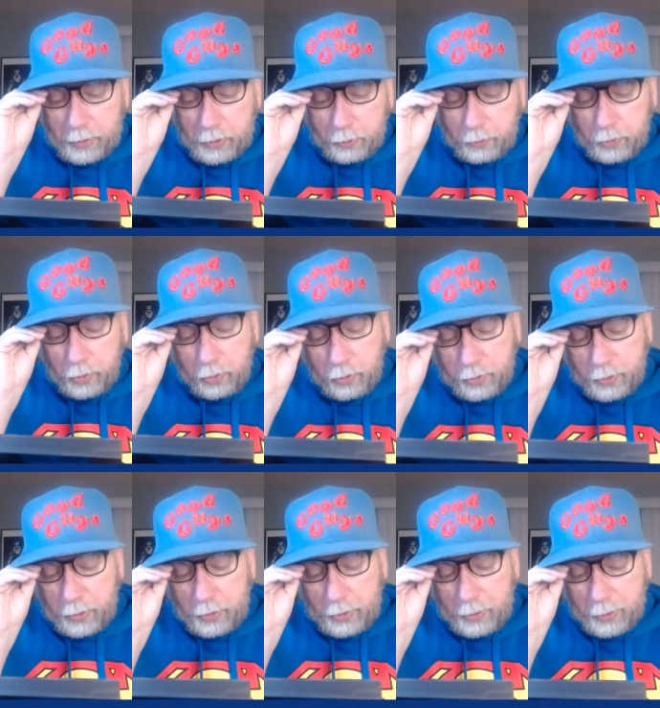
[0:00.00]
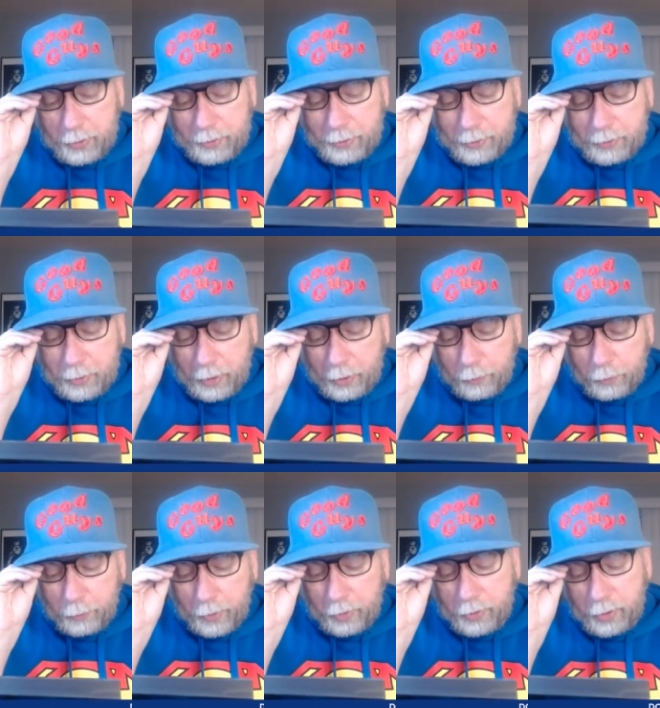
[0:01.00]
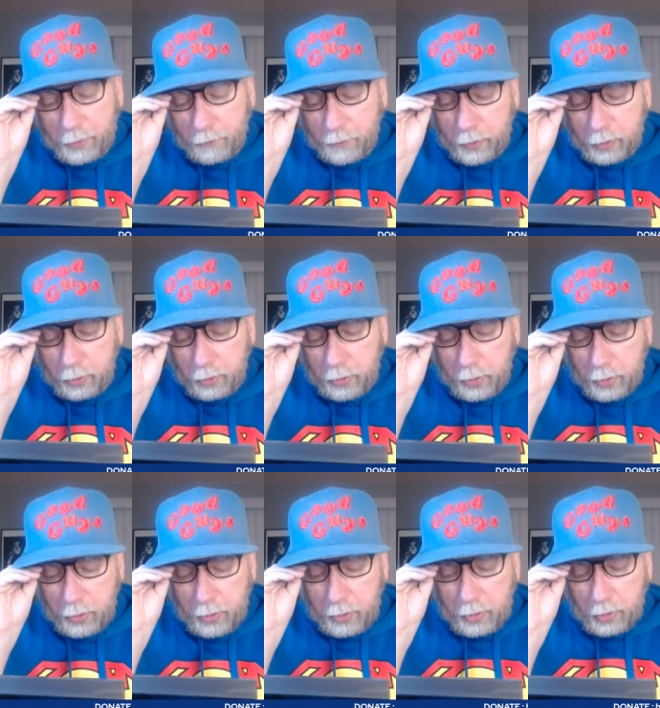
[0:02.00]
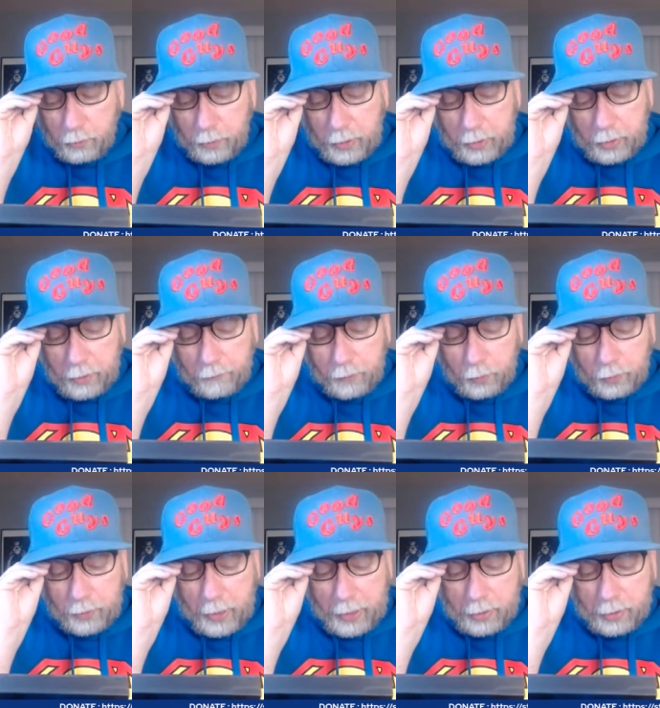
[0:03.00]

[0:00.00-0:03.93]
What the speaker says: this one. So you'll see on the inside, but I'll tell you the features. We got an interview with